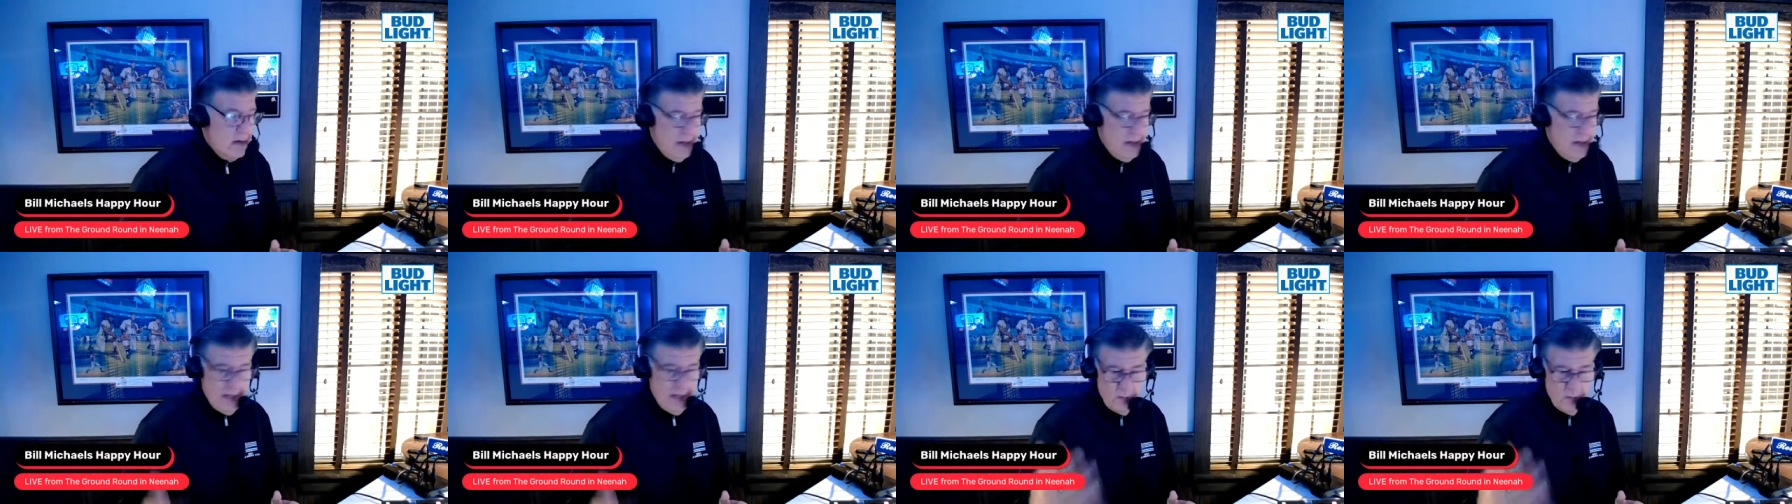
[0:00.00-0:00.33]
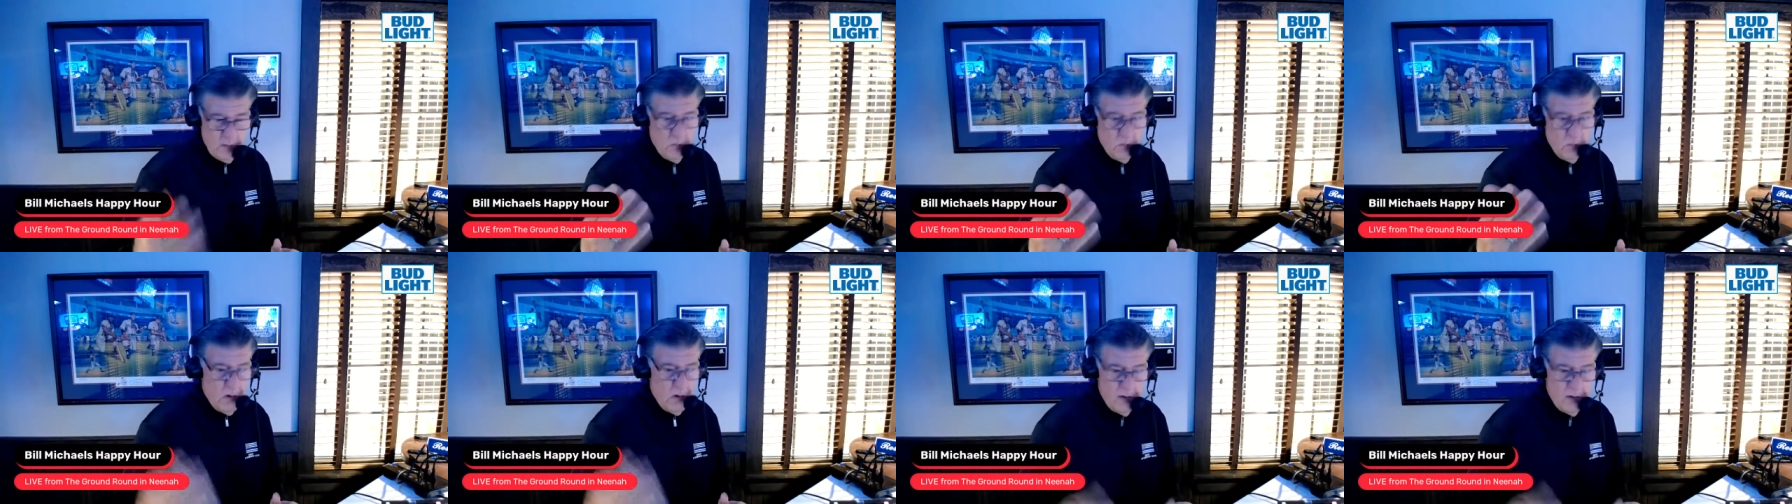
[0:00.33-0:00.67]

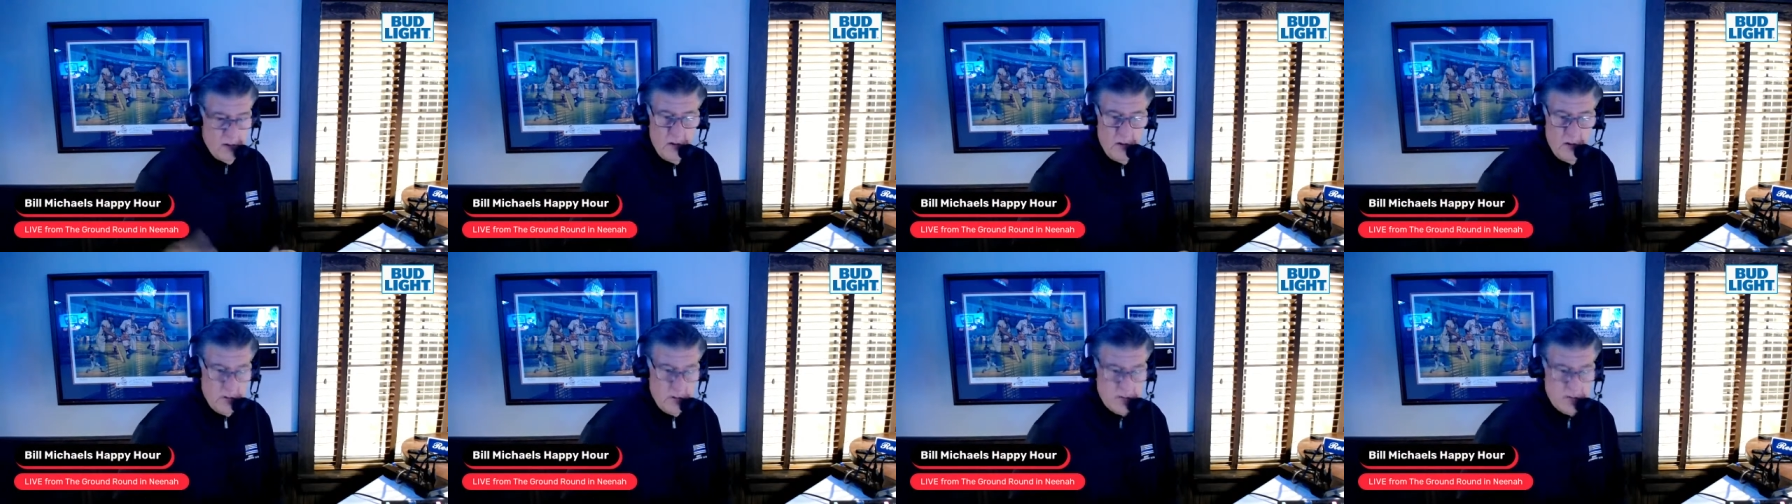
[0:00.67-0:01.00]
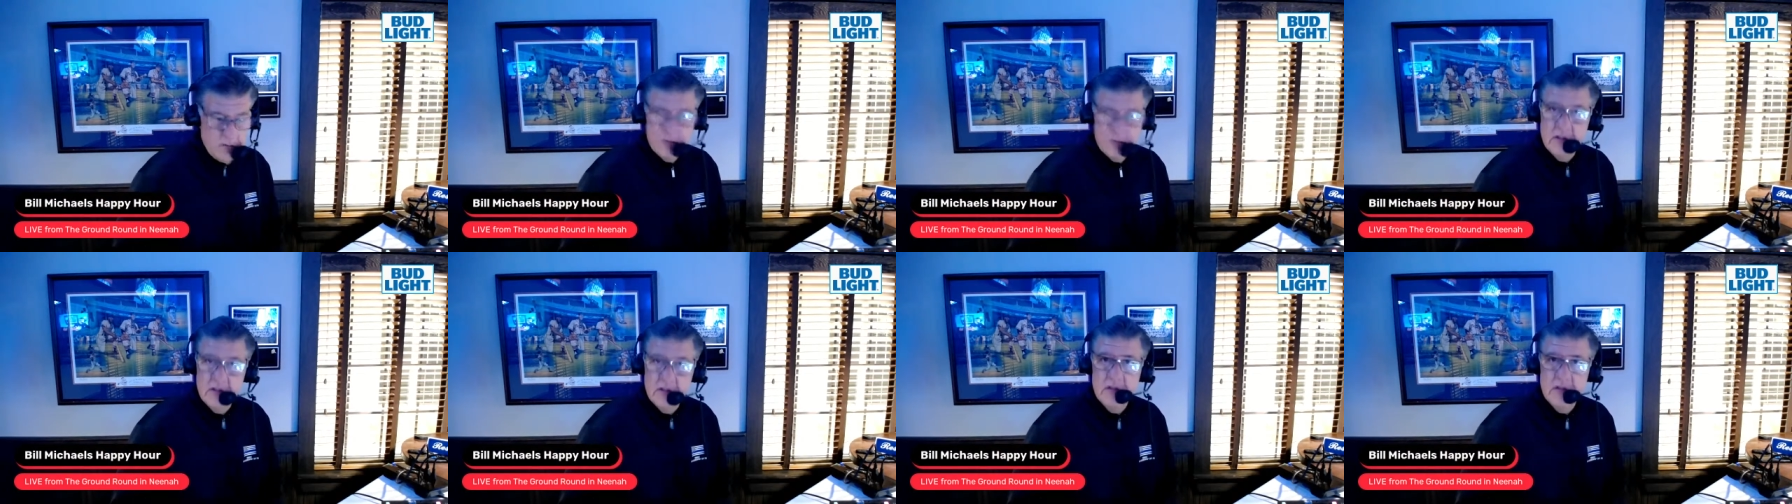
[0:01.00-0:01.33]
And one of
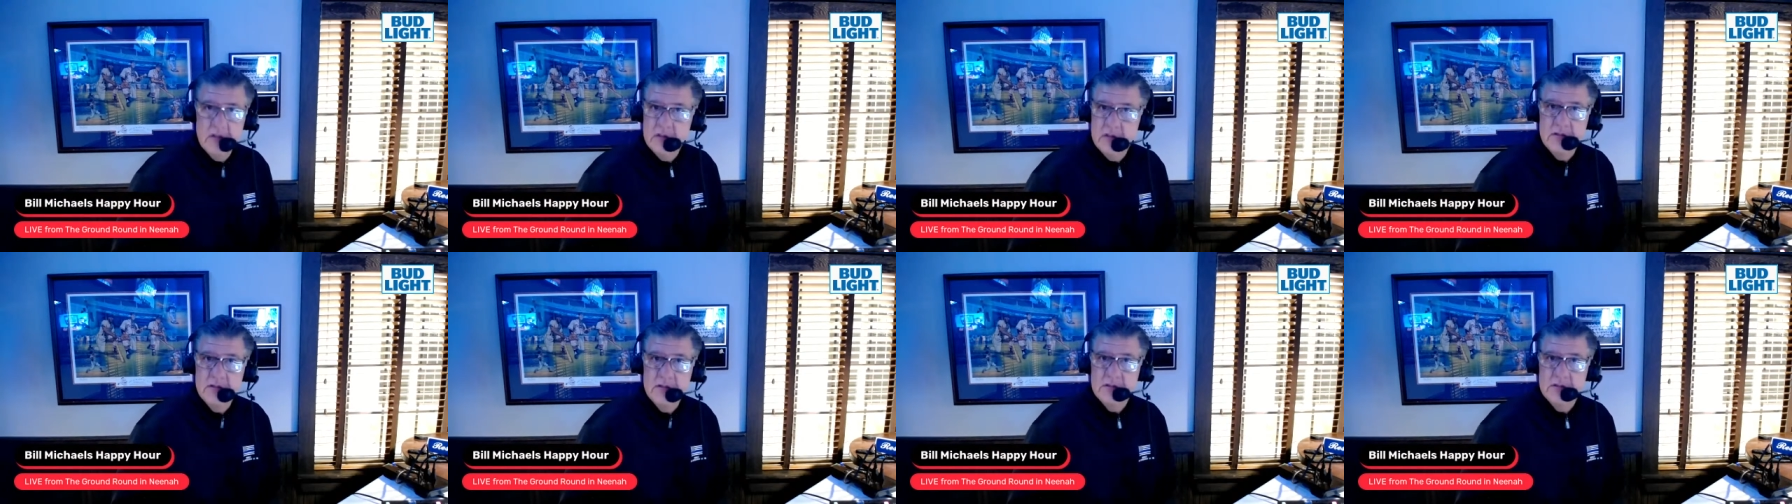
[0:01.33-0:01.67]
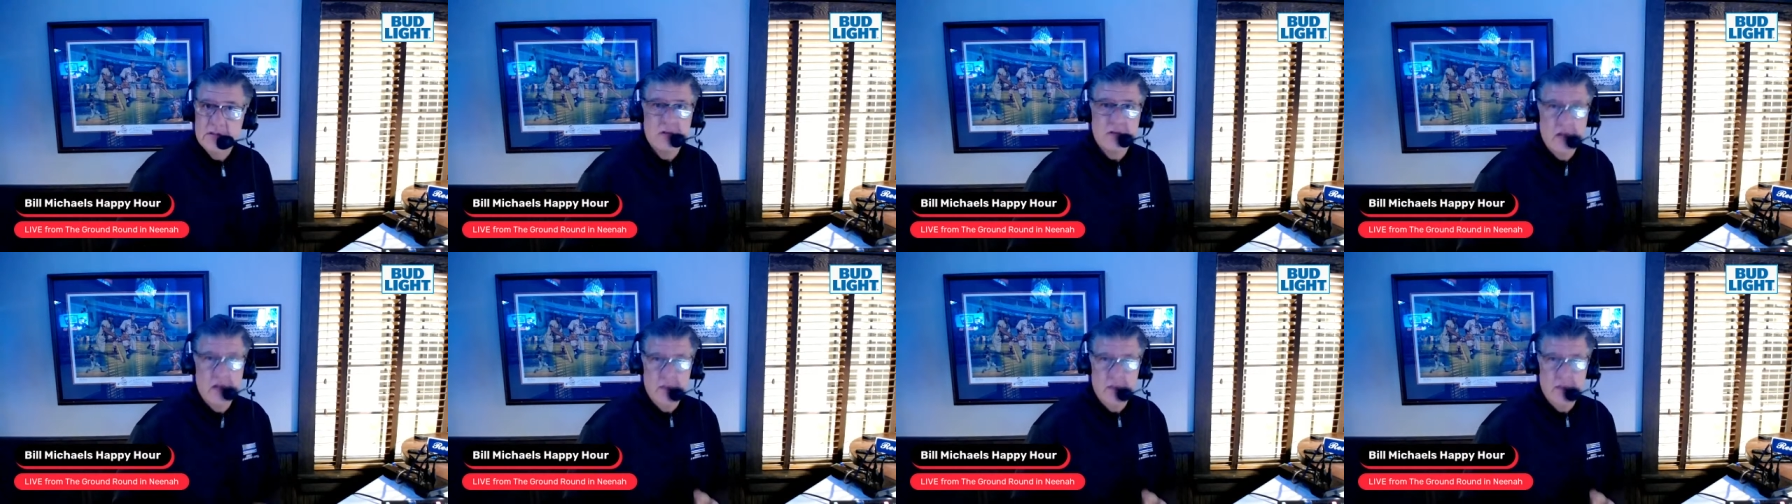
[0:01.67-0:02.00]
those
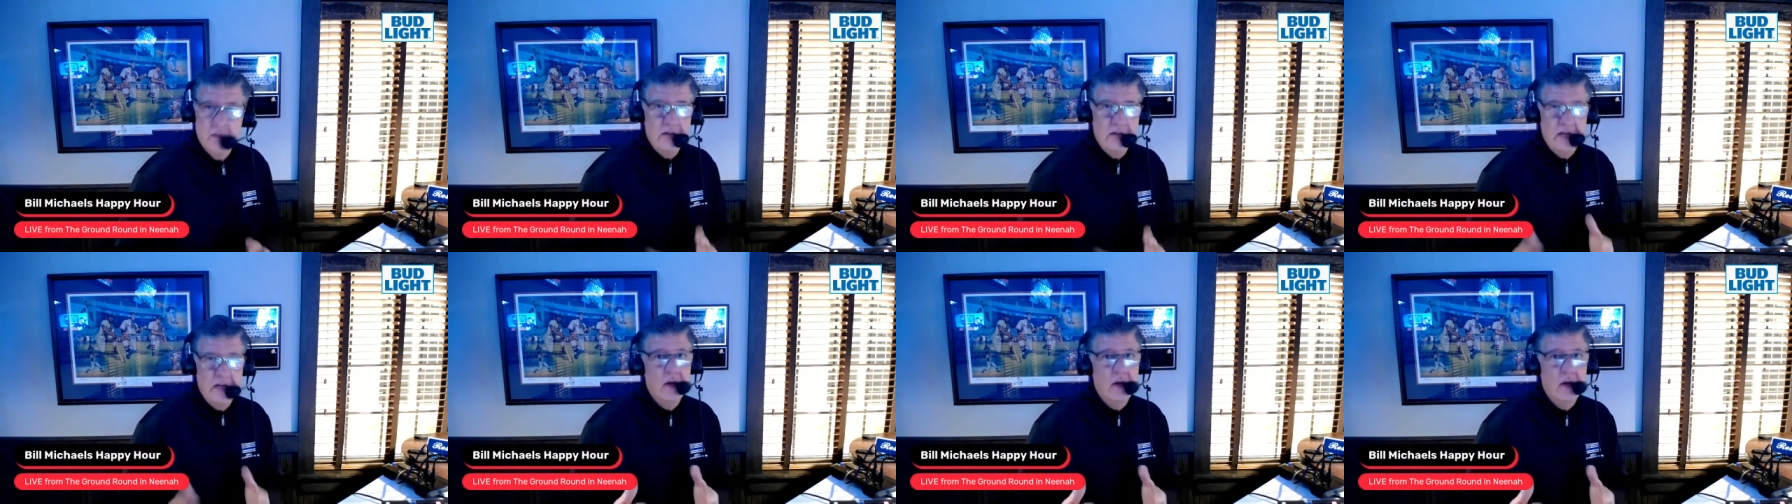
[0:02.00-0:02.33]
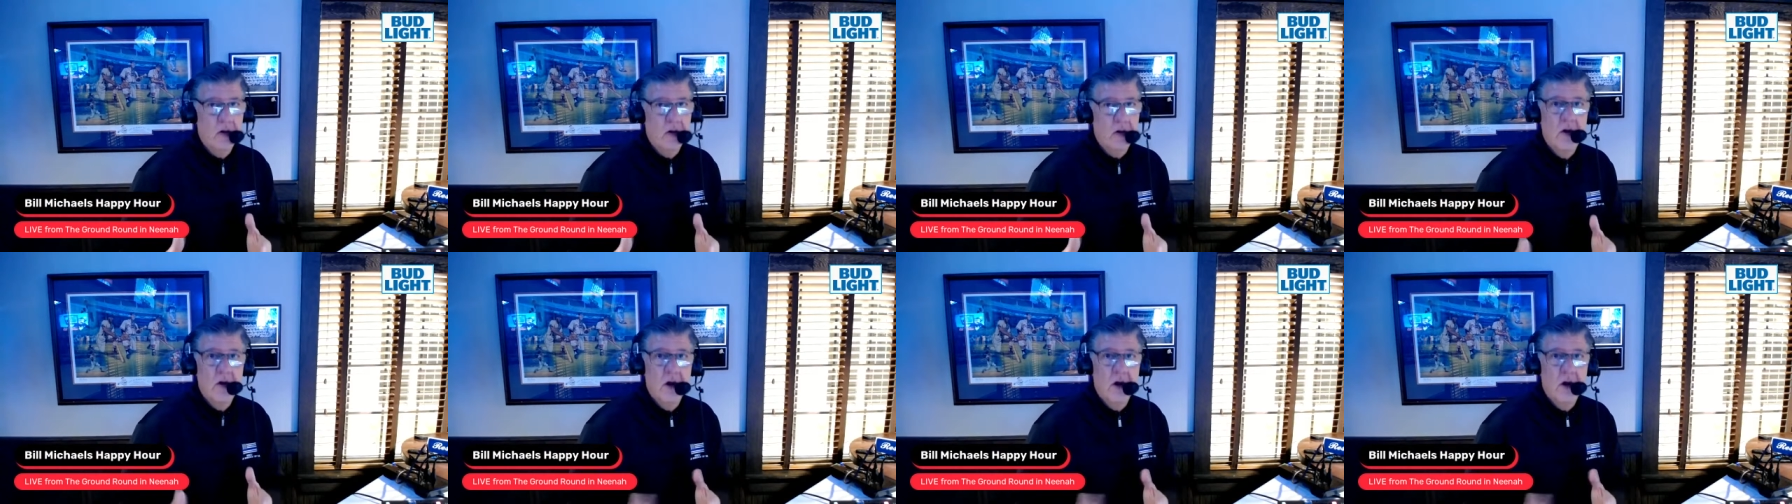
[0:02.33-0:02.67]
is going to be Dale
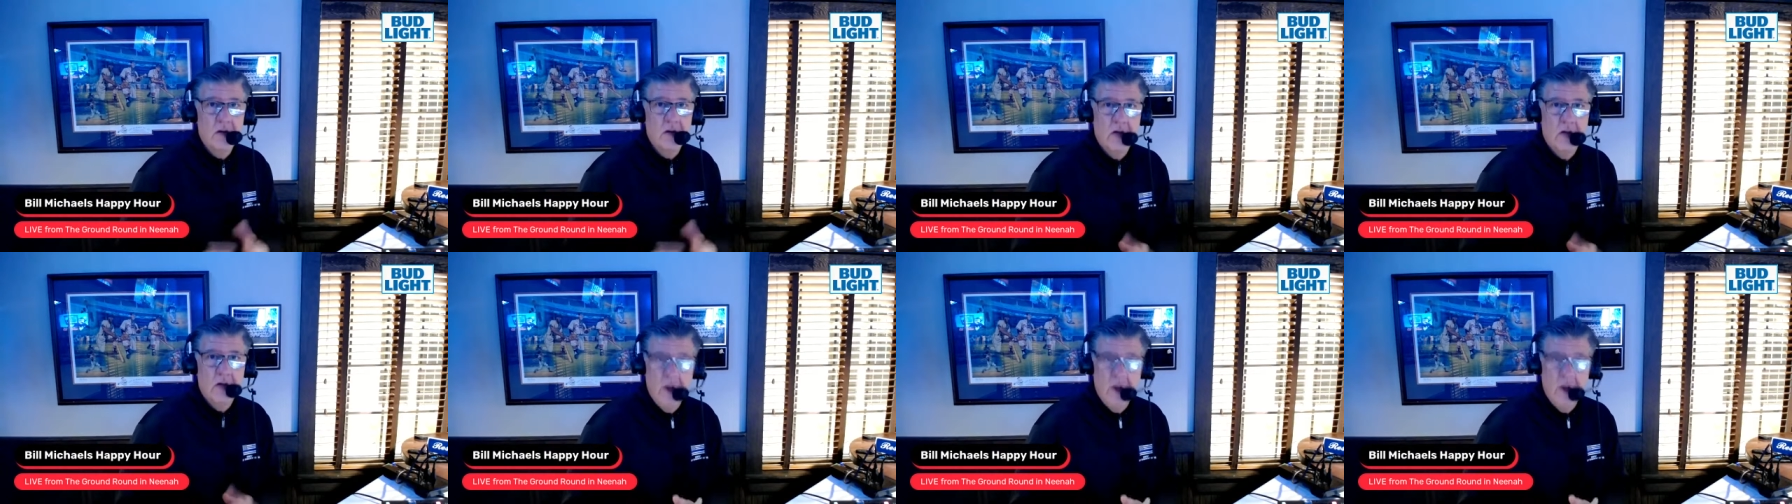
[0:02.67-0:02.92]
Earnhardt.